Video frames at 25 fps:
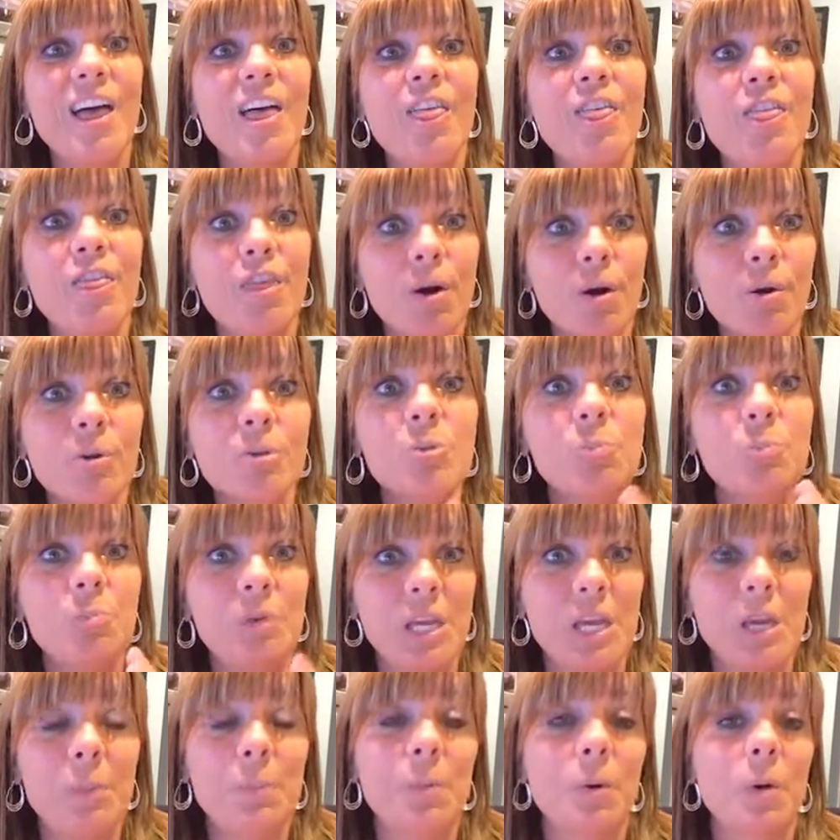Those
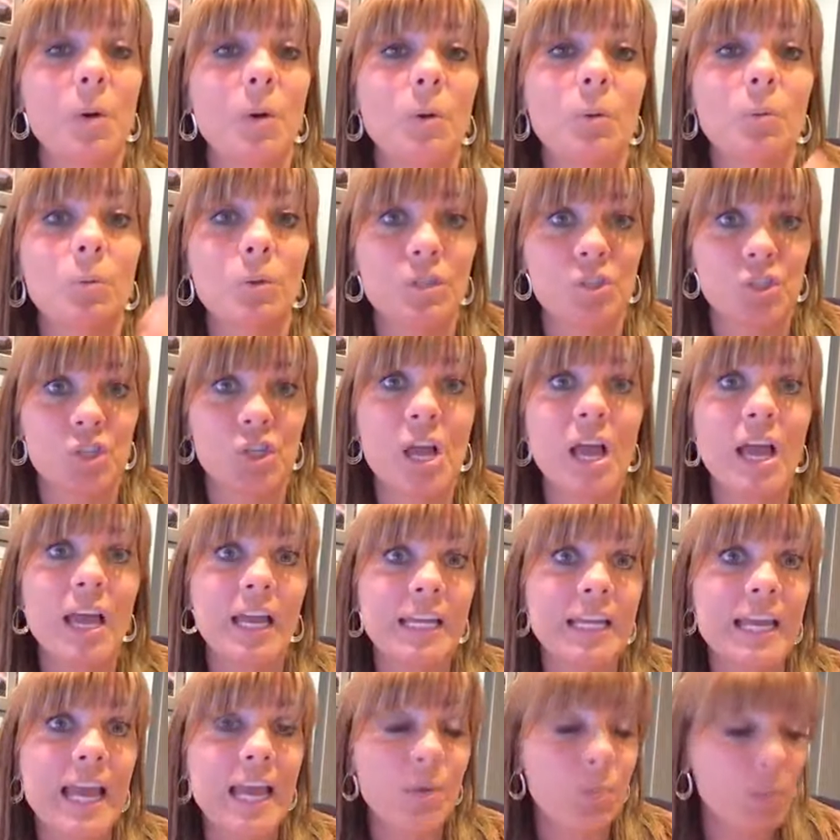people will
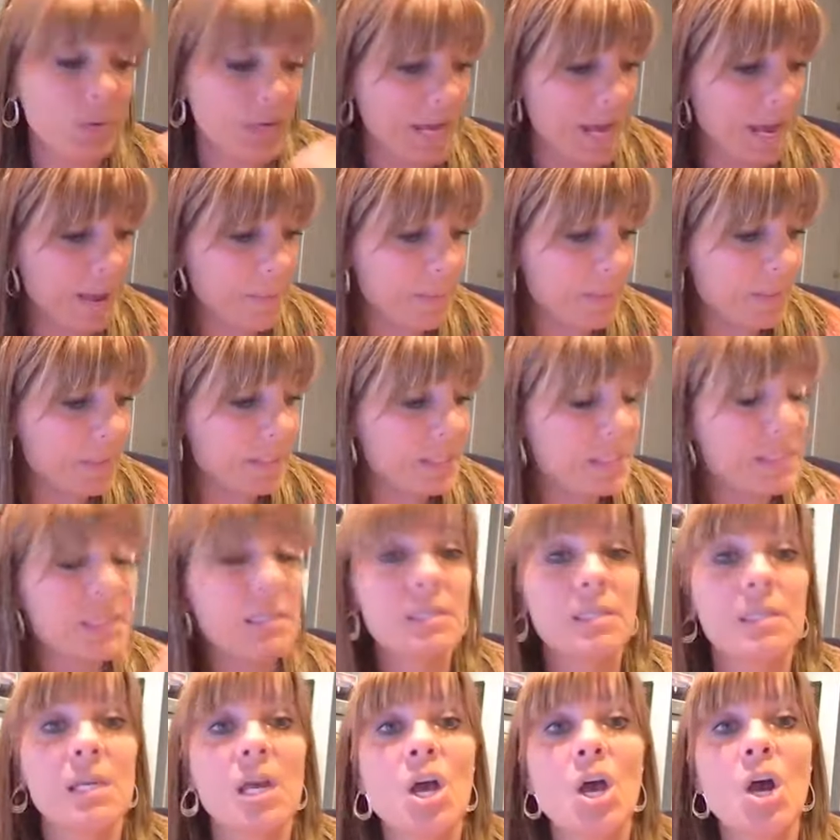shine. And what happens
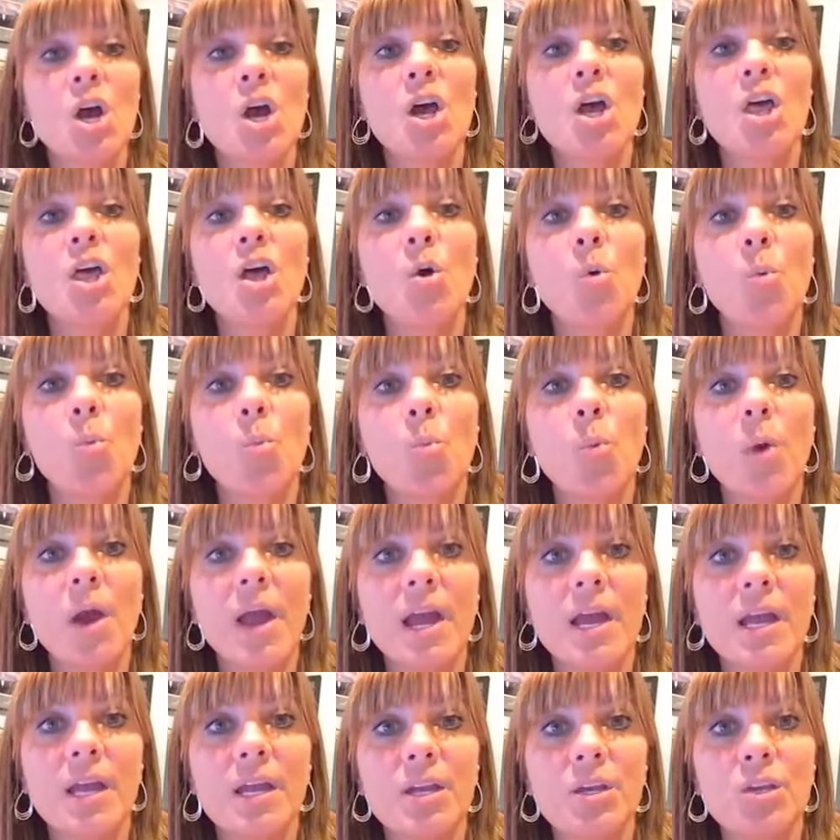is,
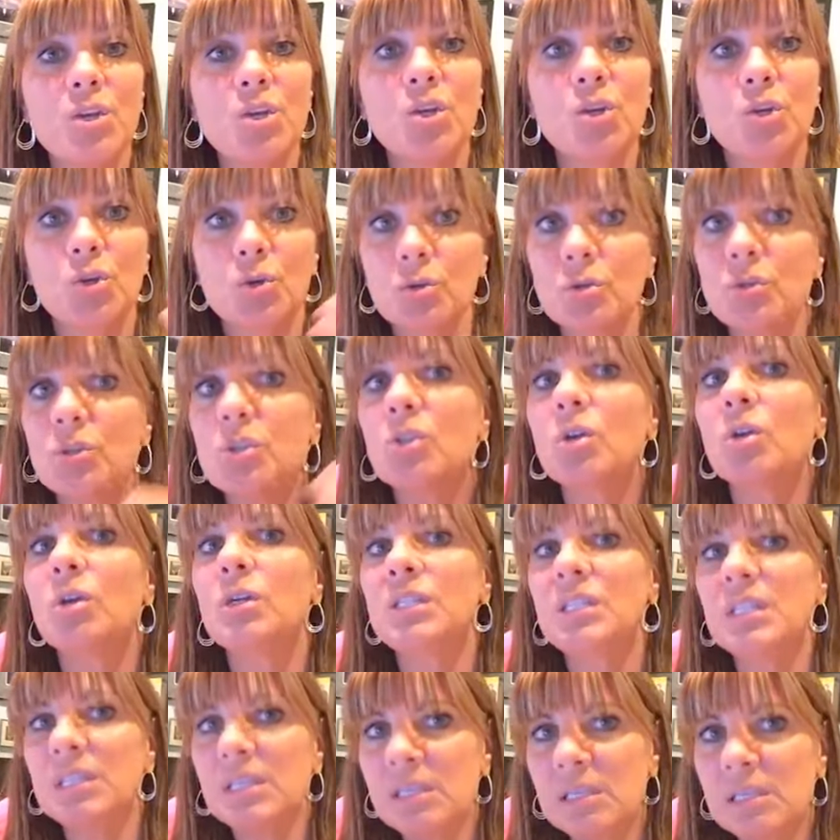when you start
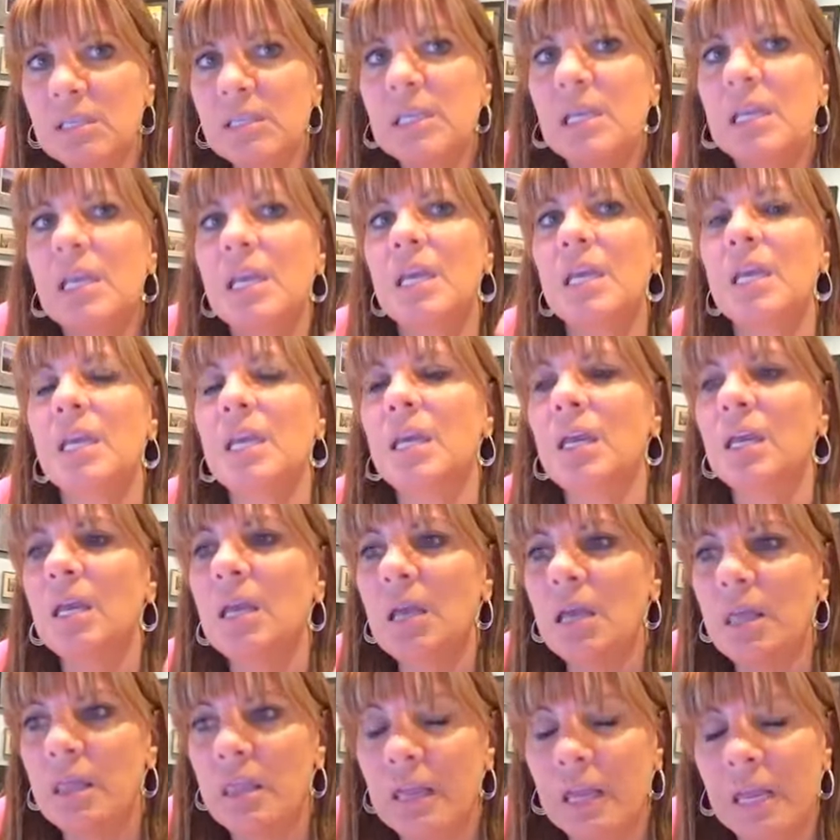to see
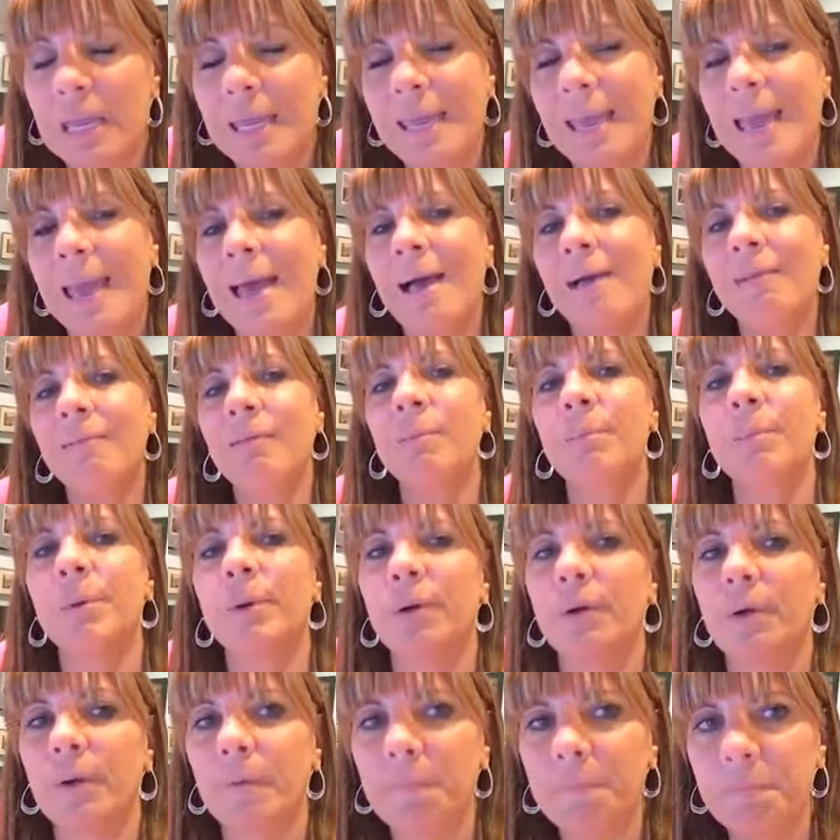the
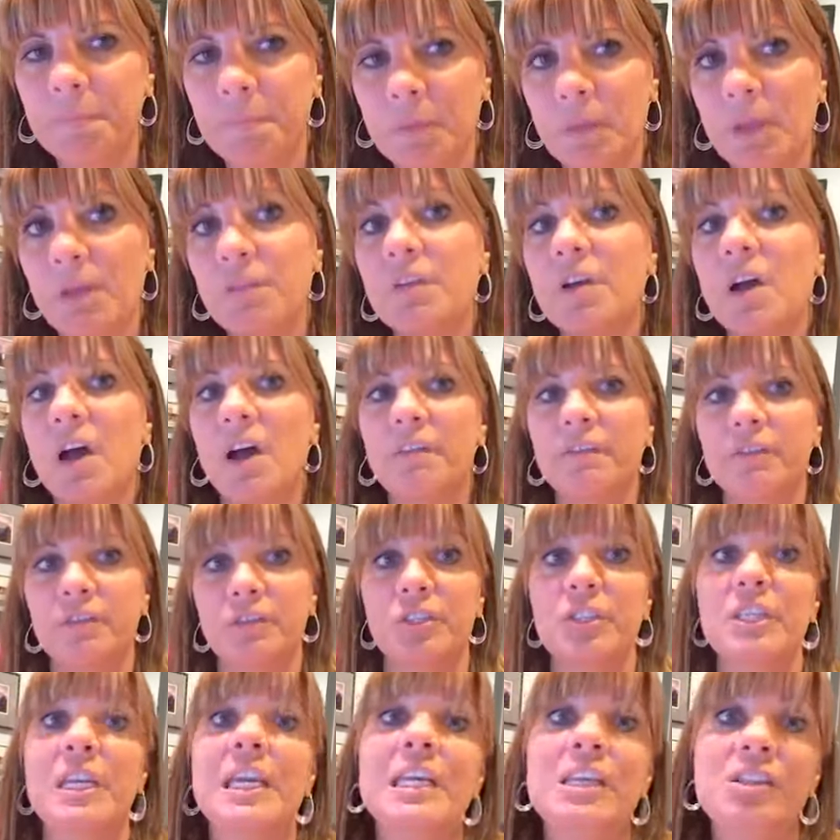caliber of
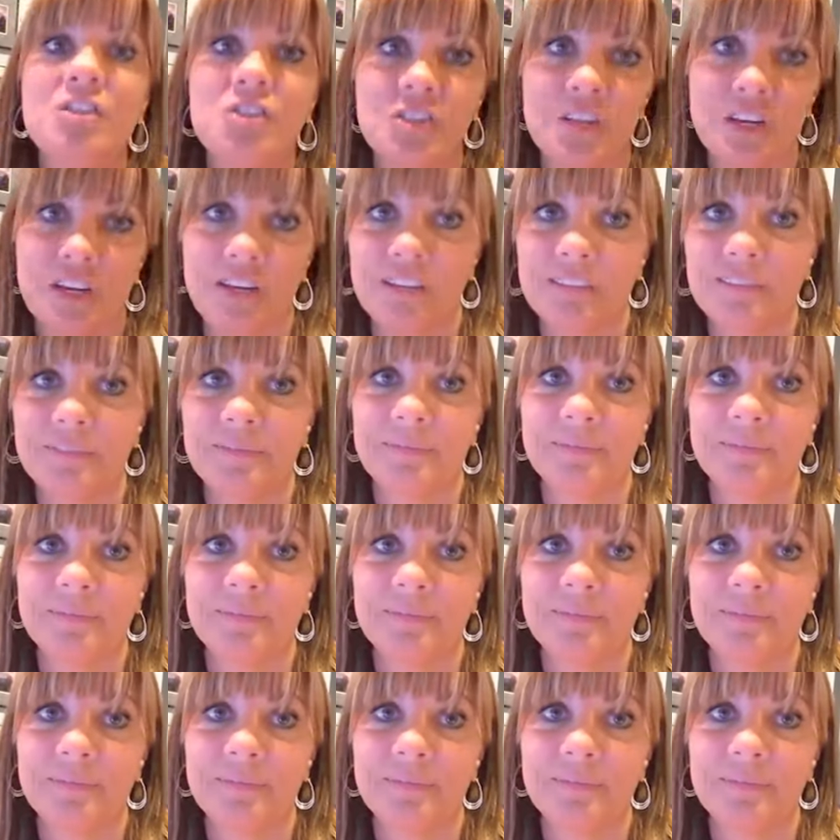conversation,